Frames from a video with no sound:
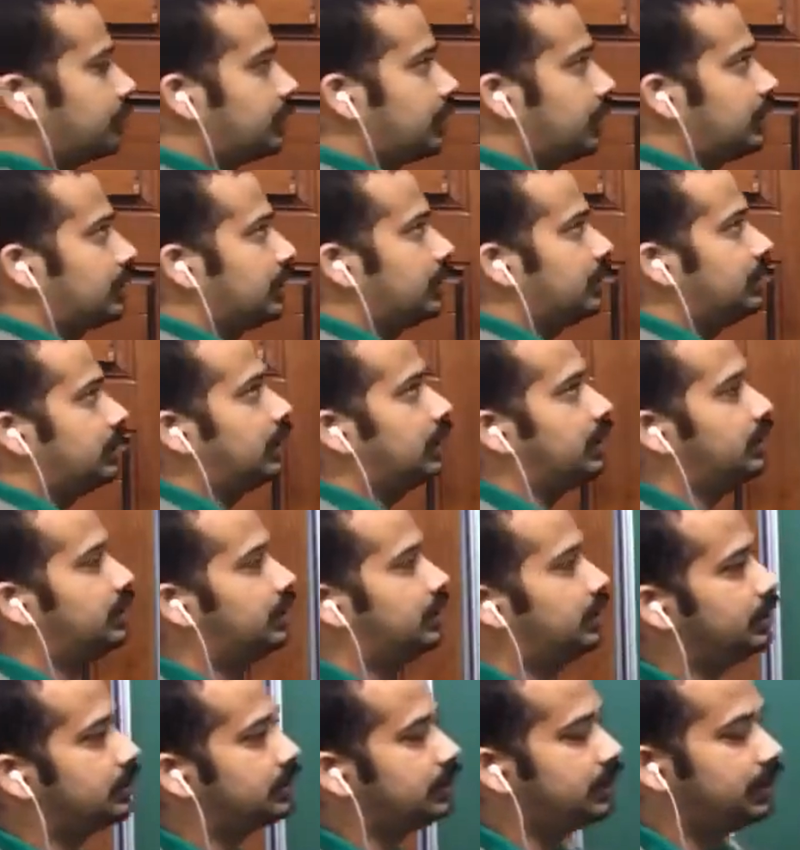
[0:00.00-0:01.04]
Look at it
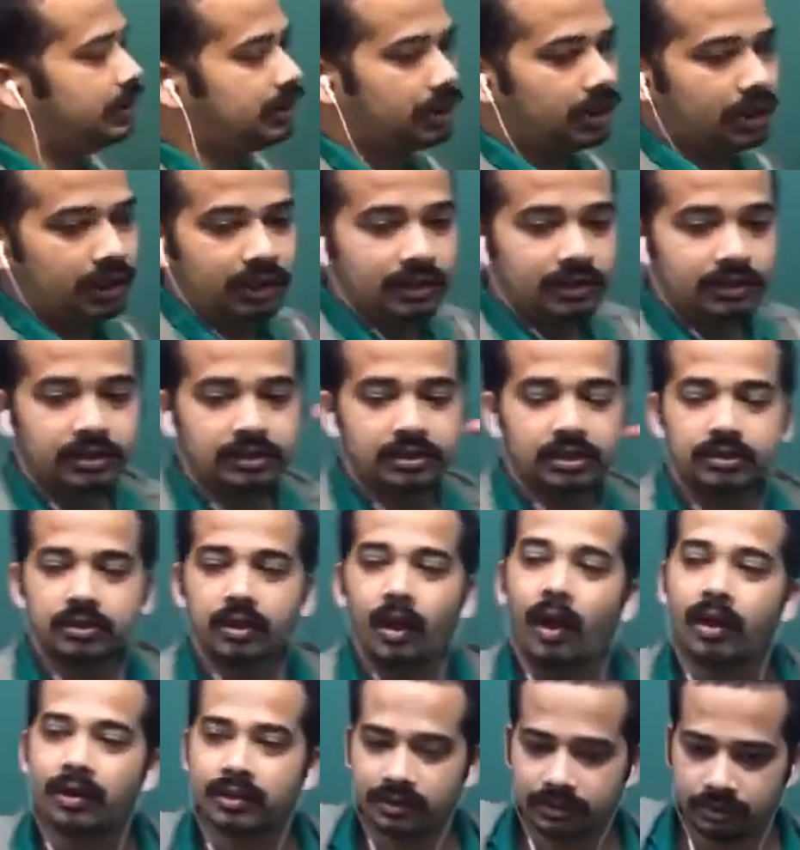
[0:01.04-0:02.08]
here. This is a
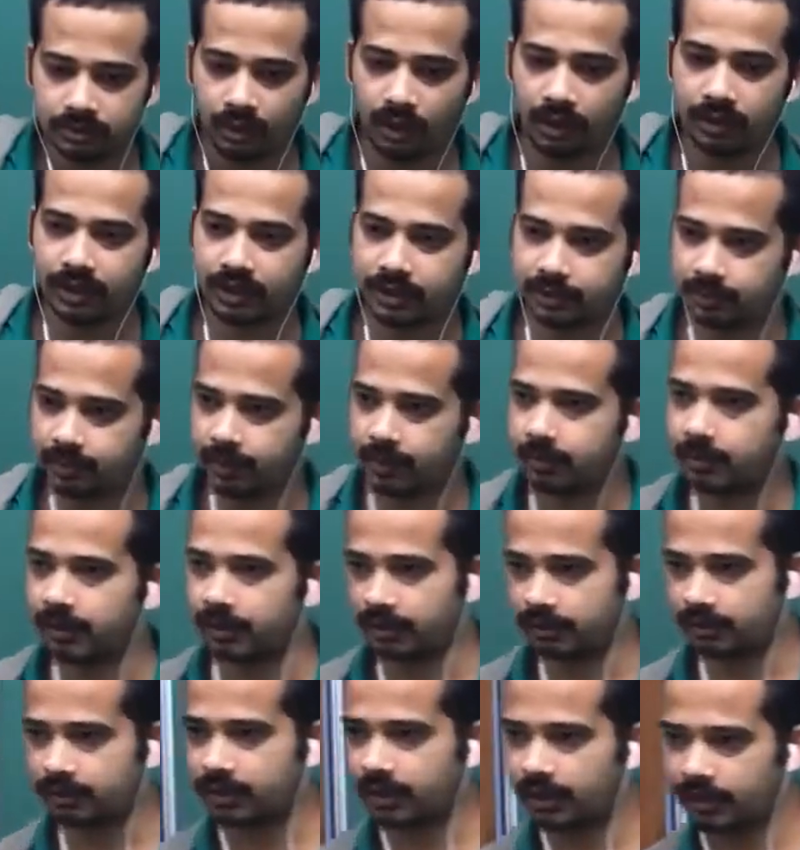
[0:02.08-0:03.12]
thought
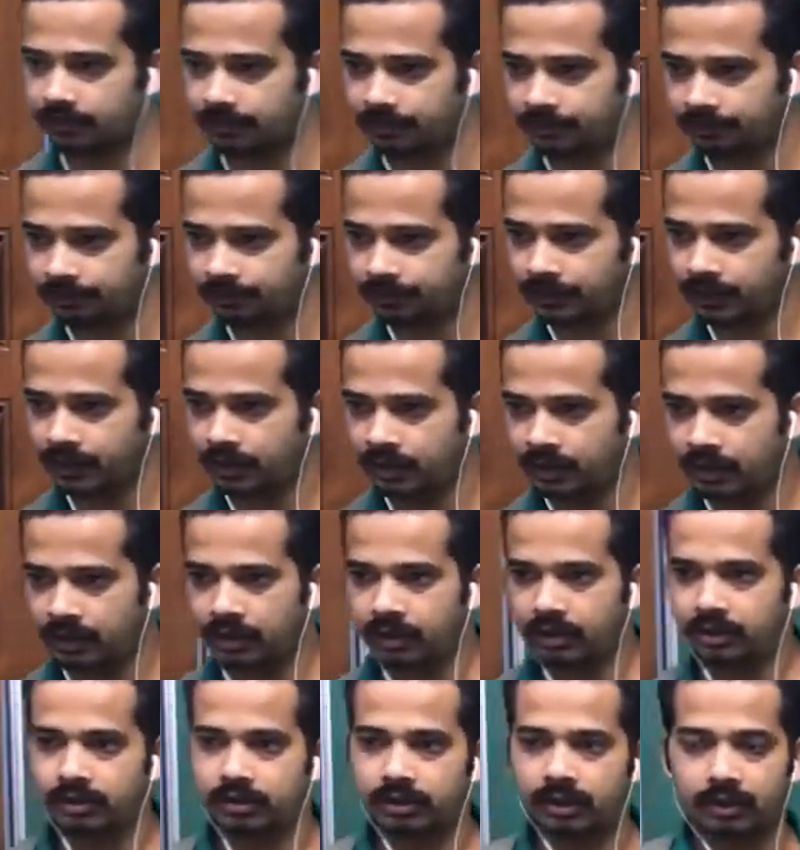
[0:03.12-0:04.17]
experiment. Okay.
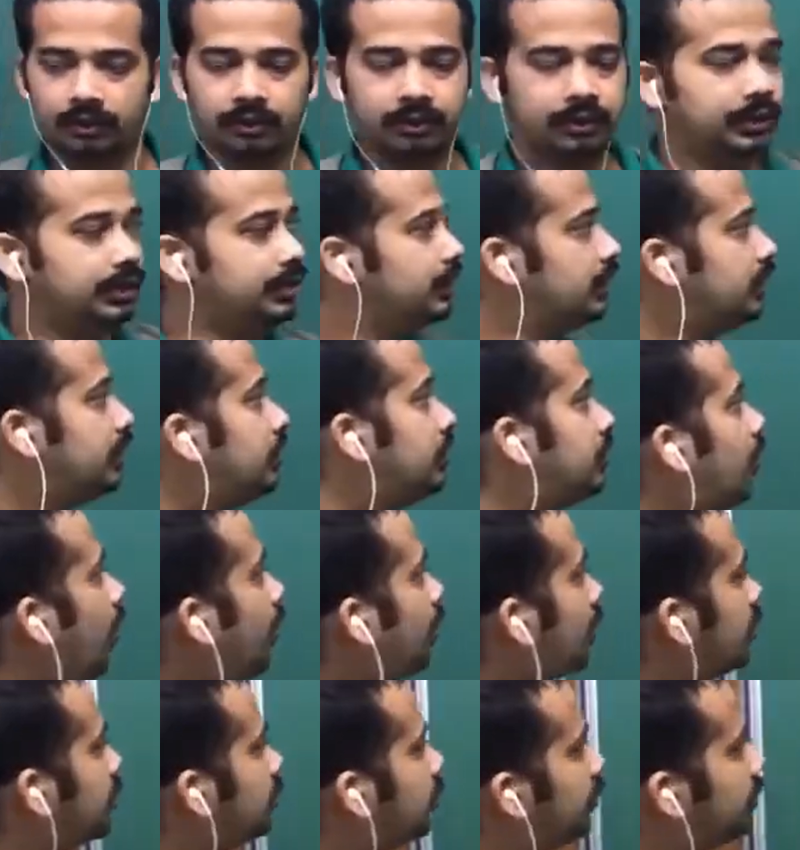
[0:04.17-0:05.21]
Now in this
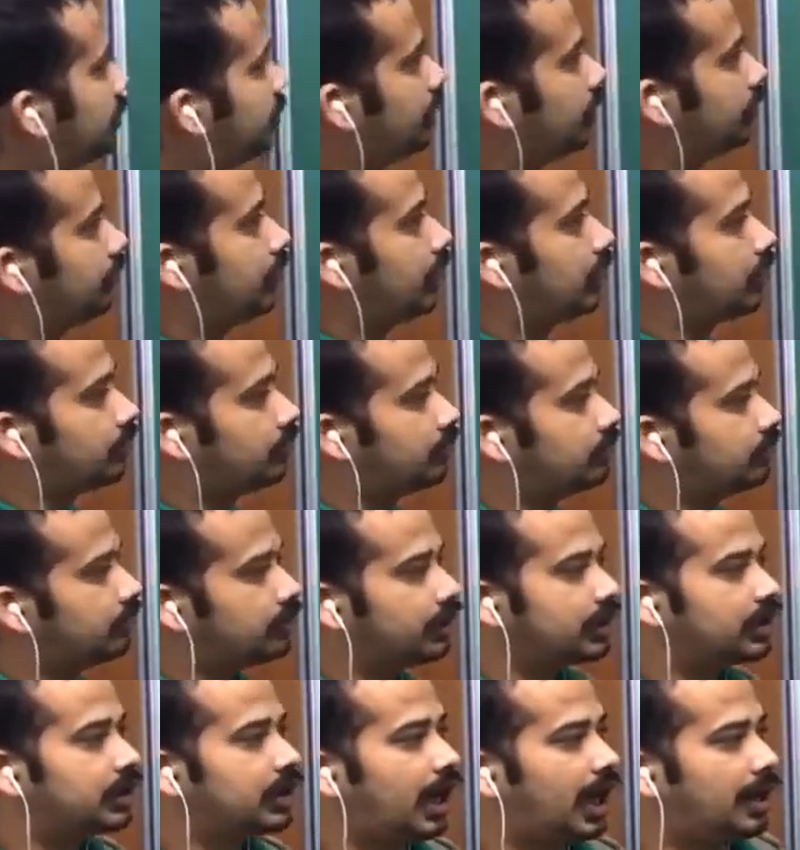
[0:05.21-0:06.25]
thought experiment, we are going to
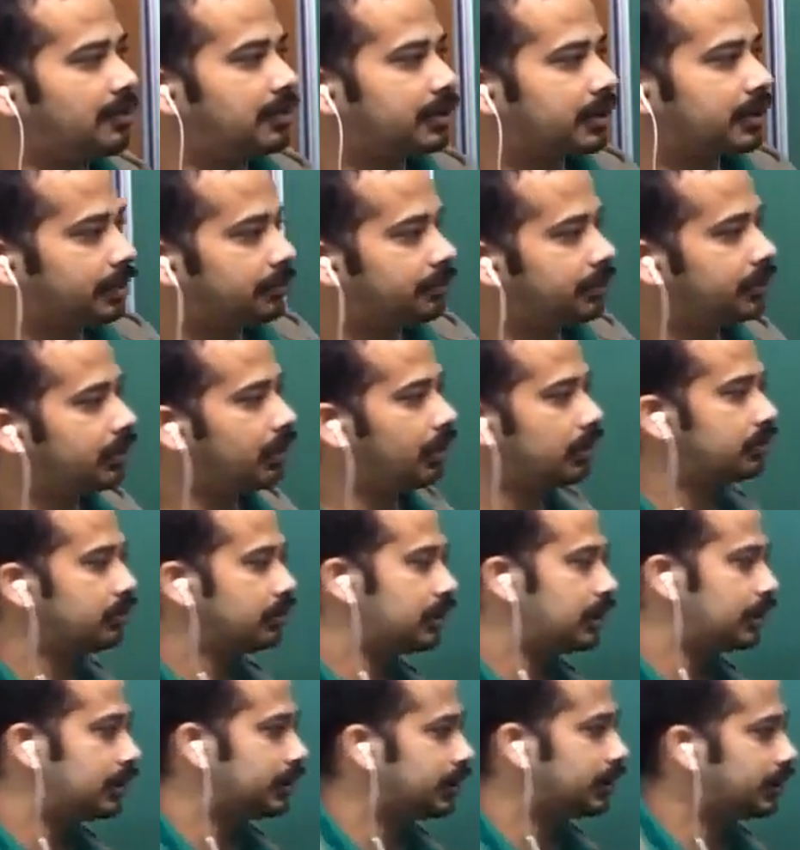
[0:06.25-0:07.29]
take gamma ray because look at